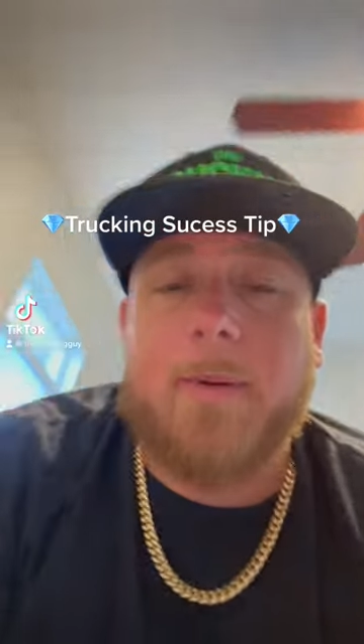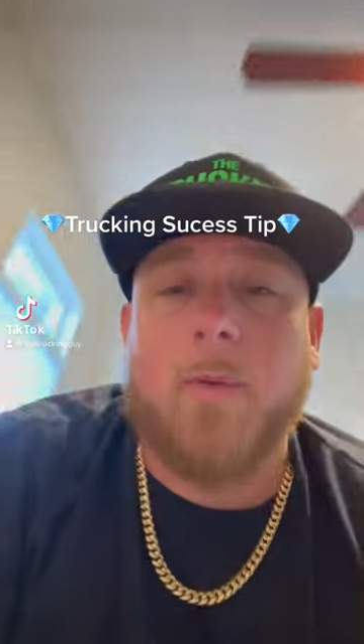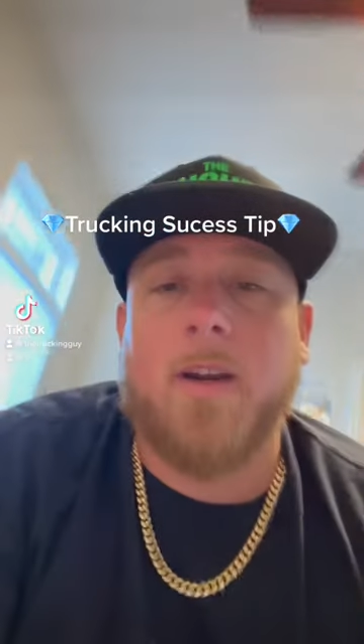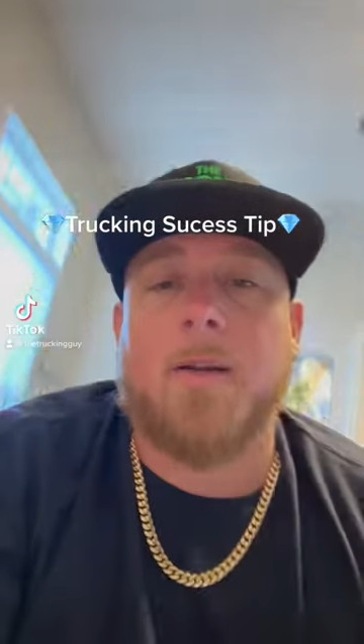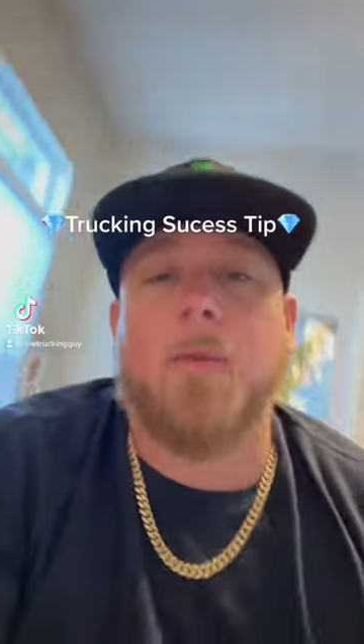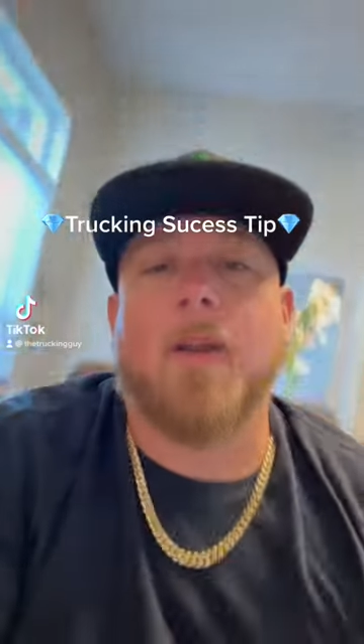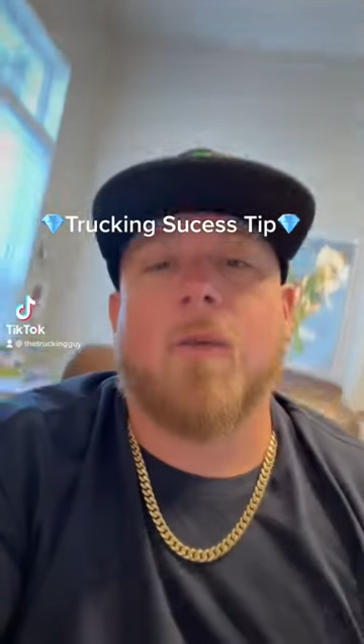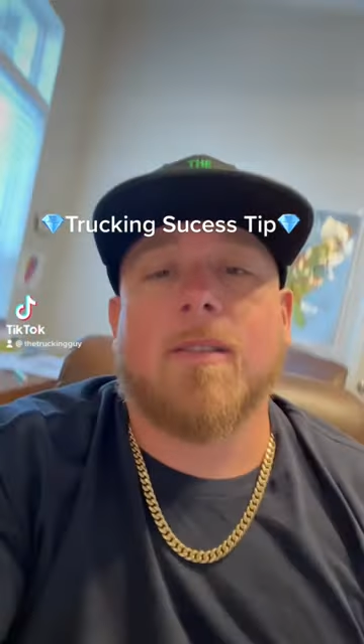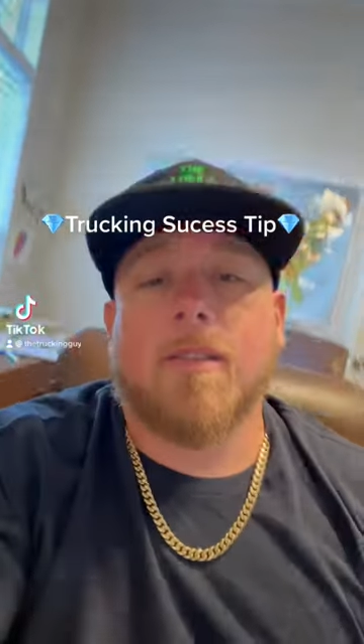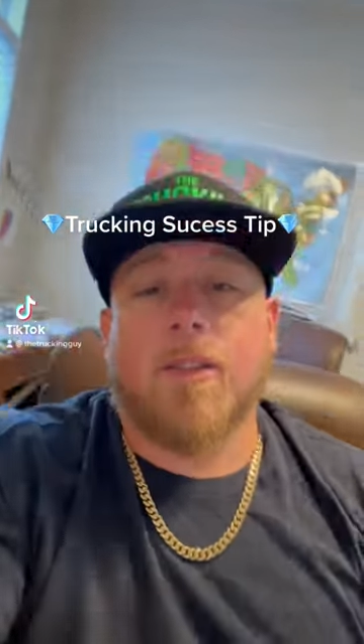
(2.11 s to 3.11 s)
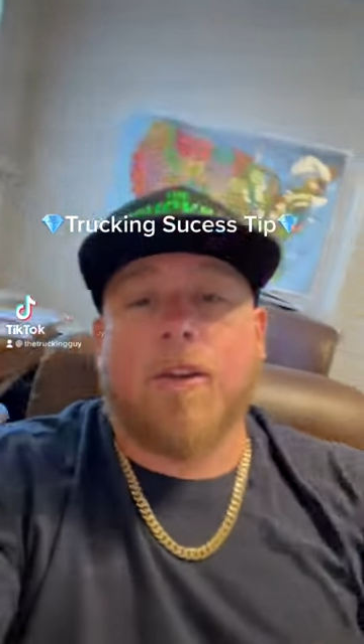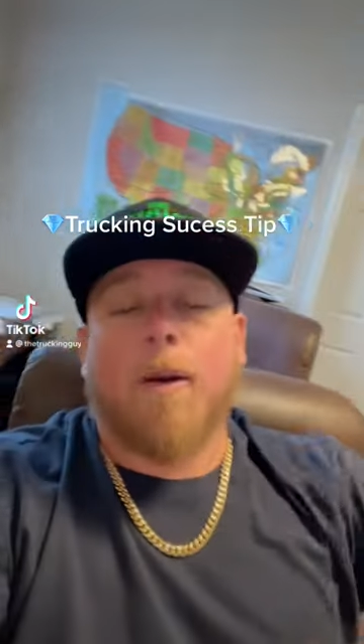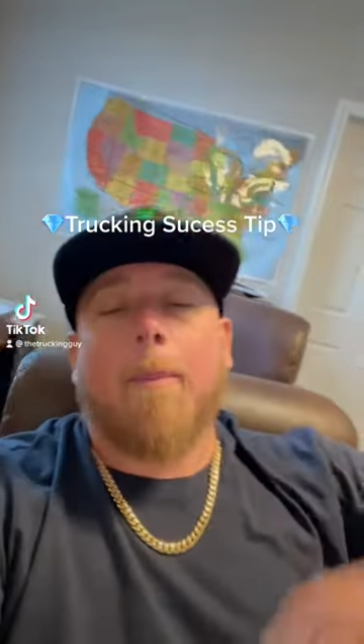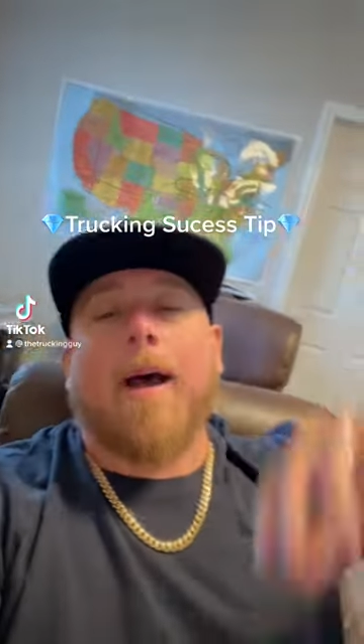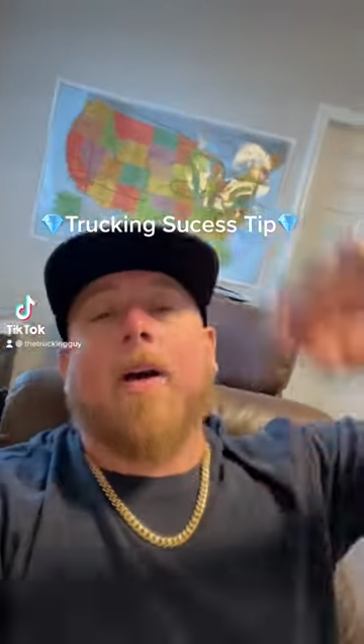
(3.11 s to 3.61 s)
I wanted to bring one to you
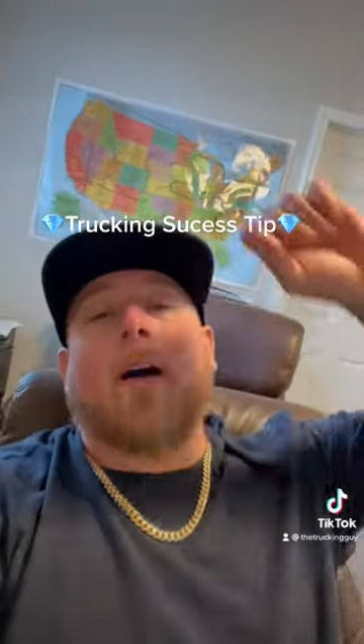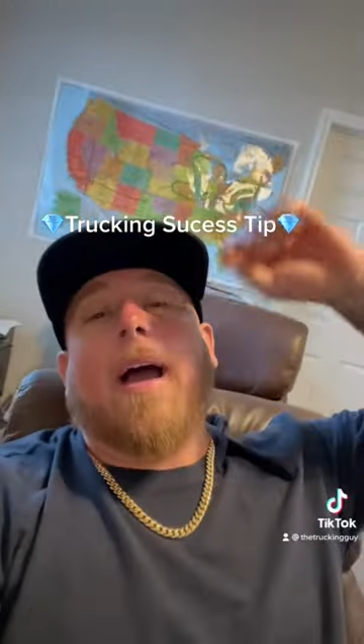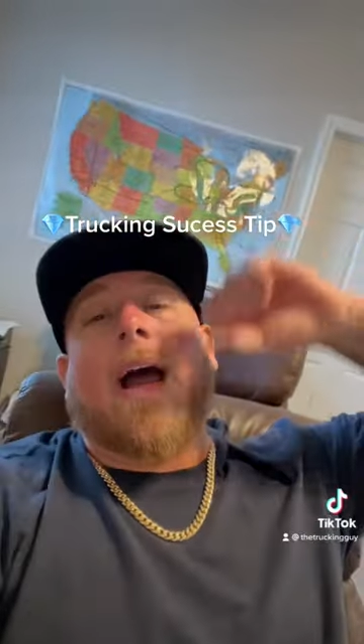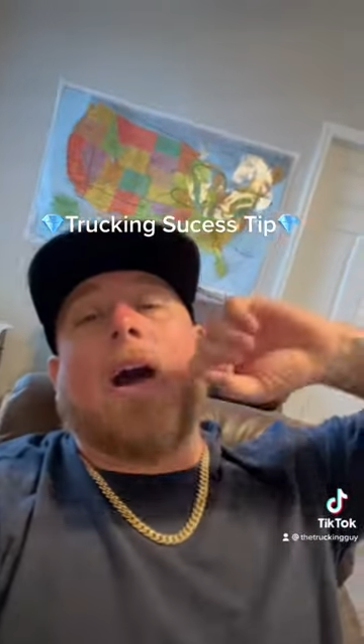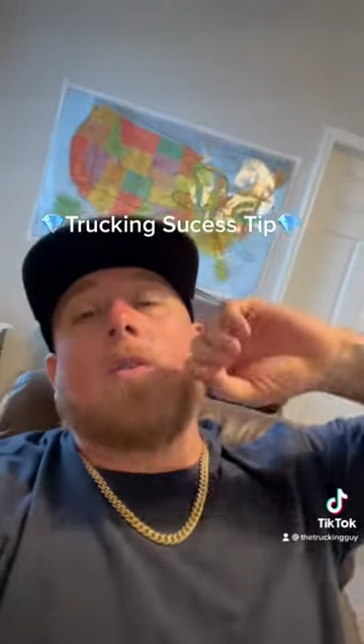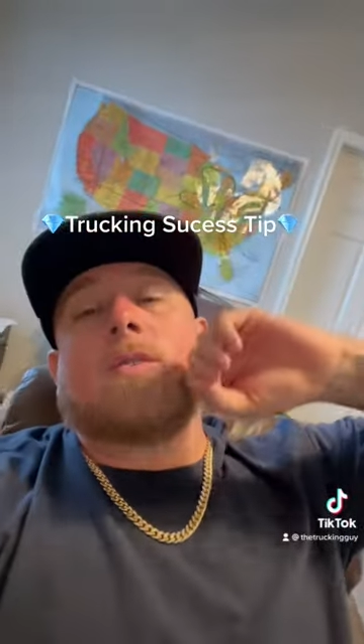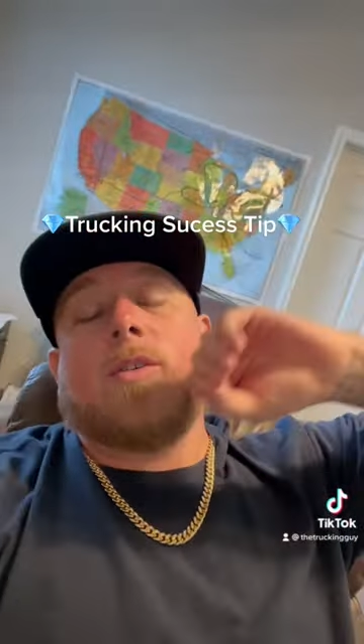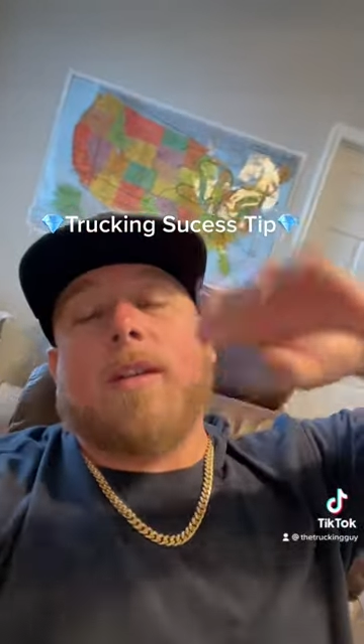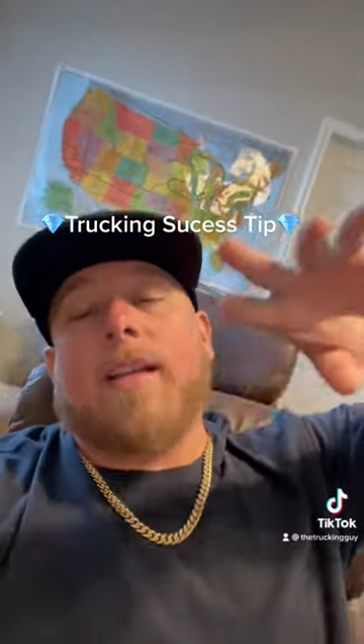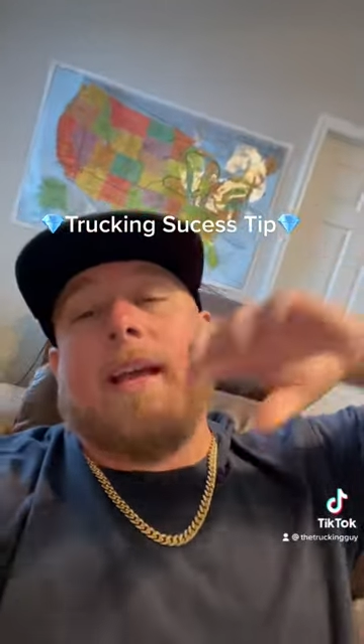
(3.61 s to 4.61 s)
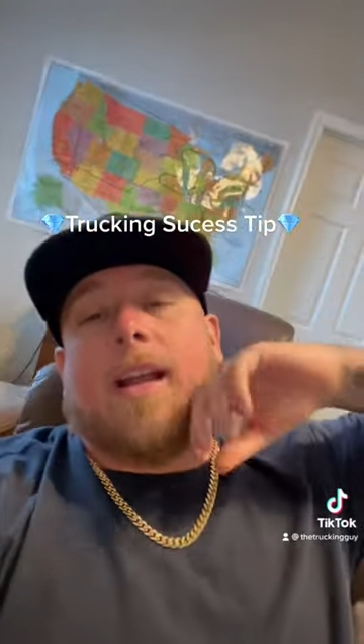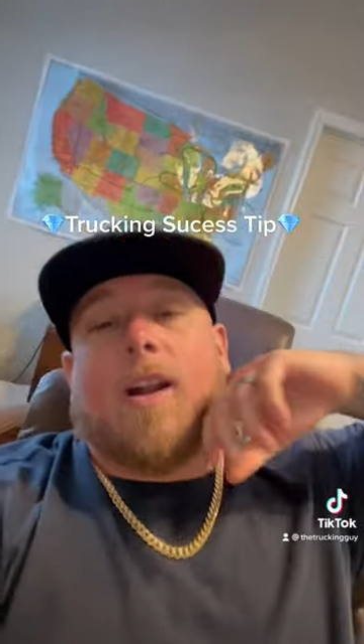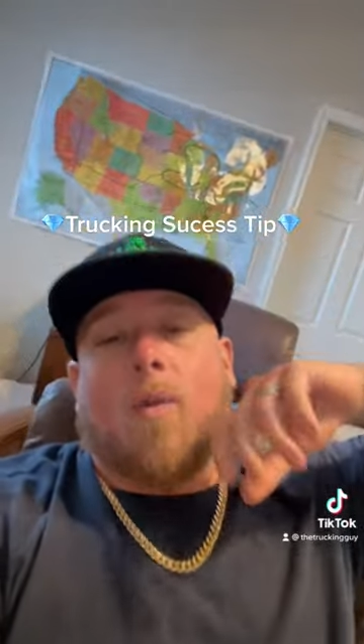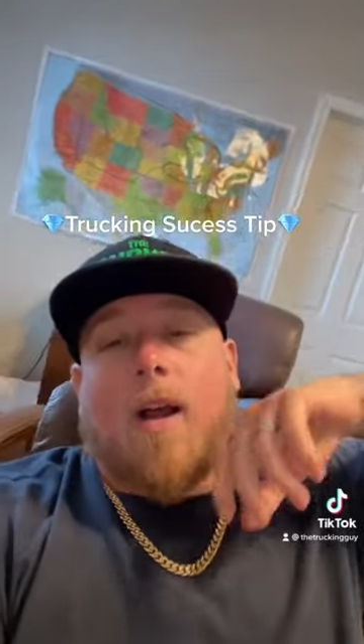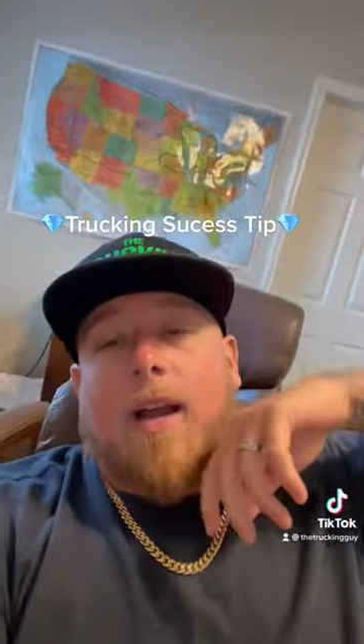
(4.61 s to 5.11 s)
about how you need
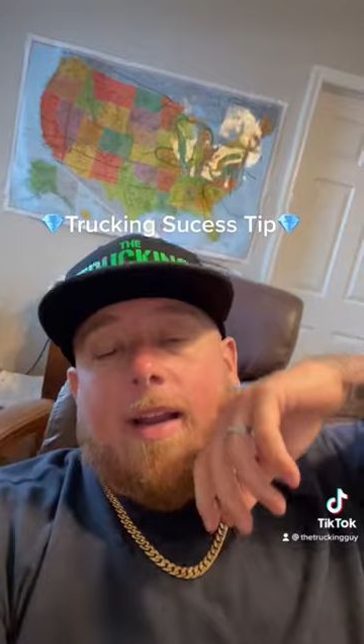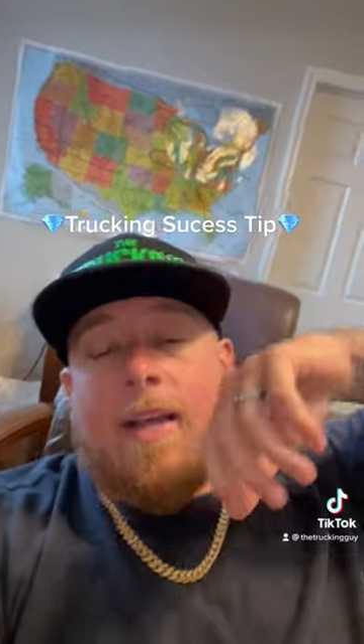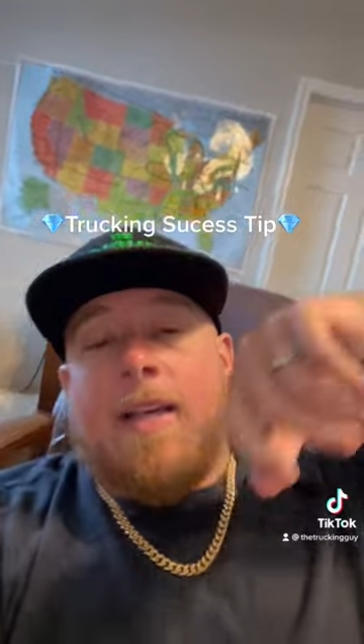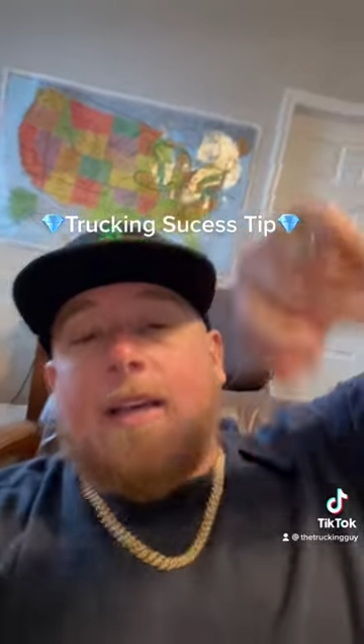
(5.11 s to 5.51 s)
air ride